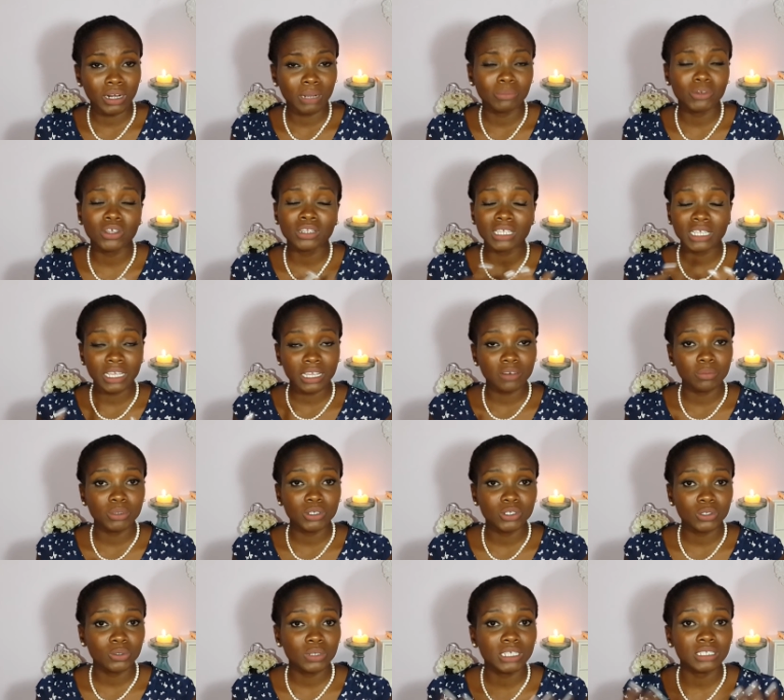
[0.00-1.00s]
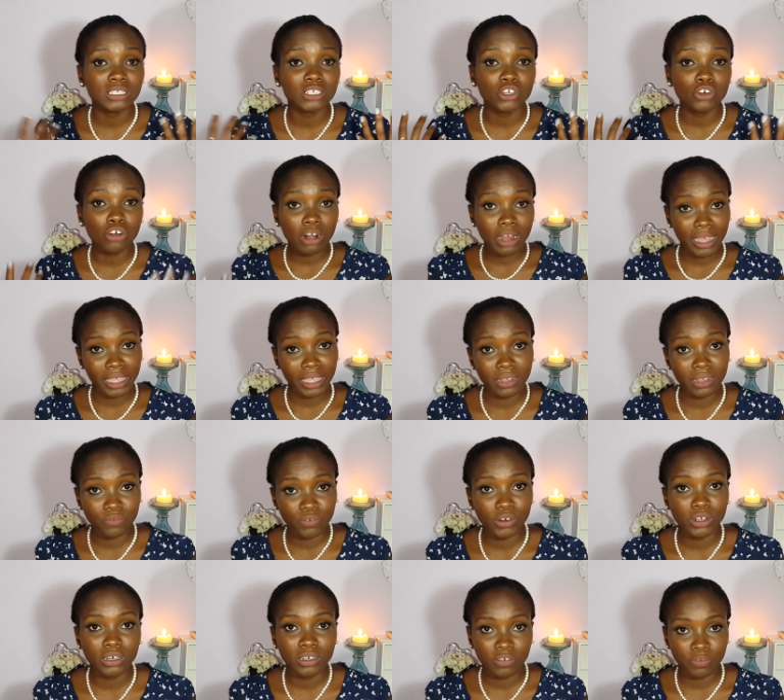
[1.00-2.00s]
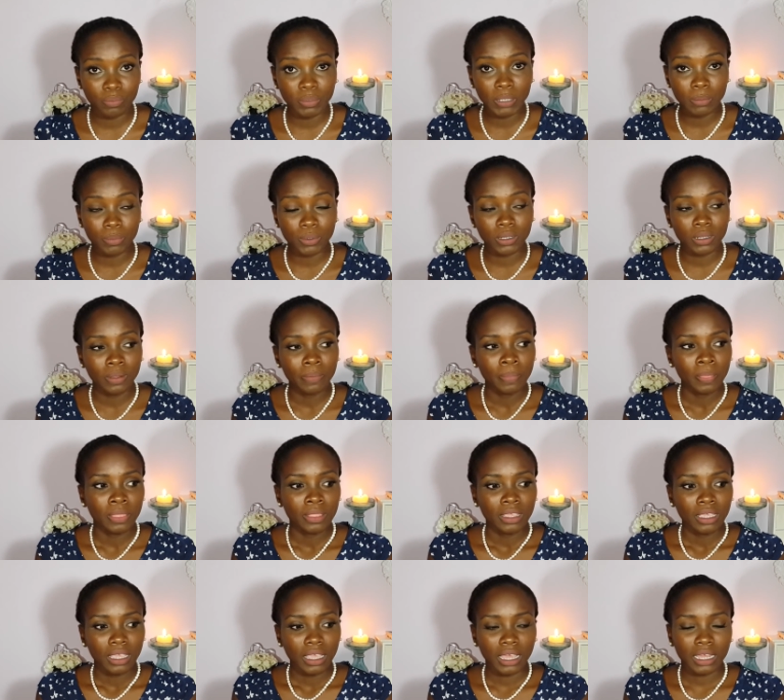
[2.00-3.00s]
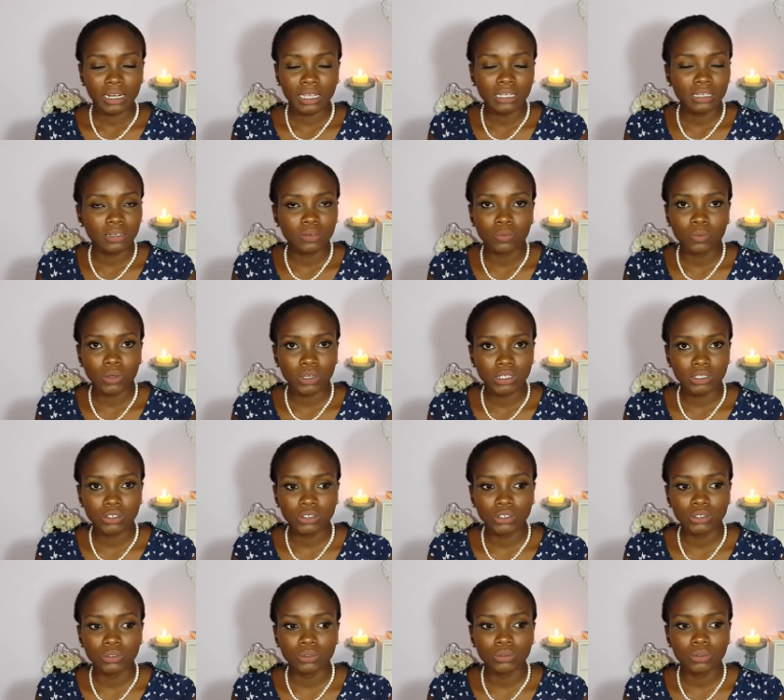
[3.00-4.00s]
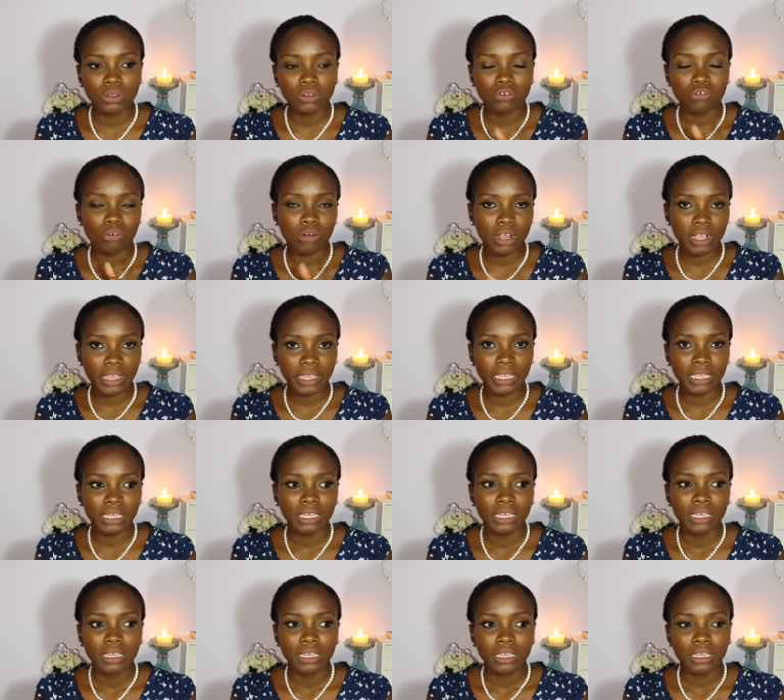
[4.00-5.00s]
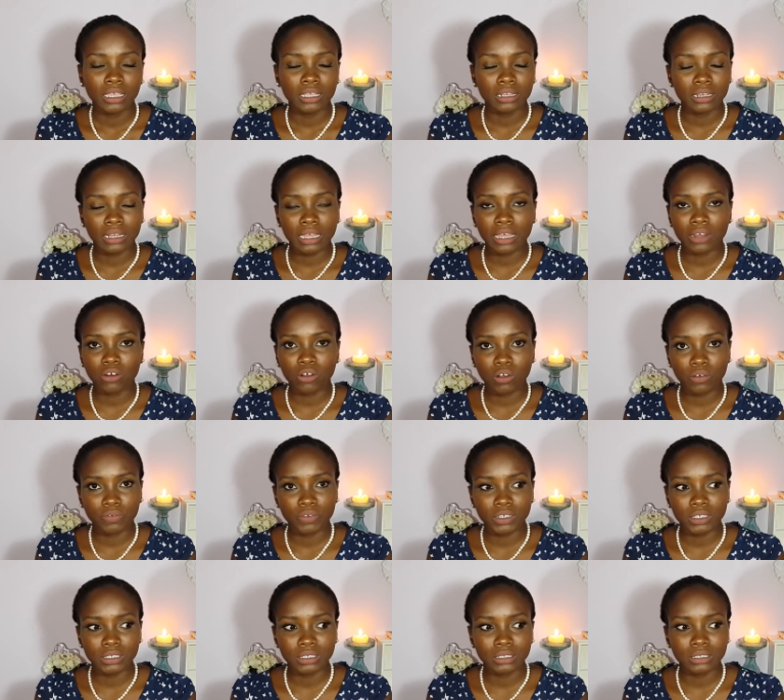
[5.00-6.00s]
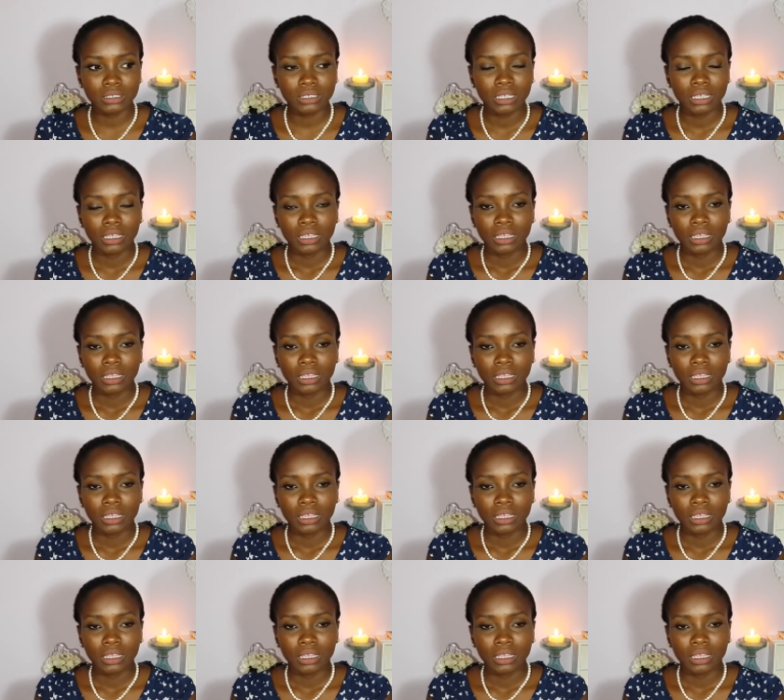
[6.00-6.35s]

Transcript: I'm not the kind of person who likes to cry in front of people, and I didn't want to cry in that office.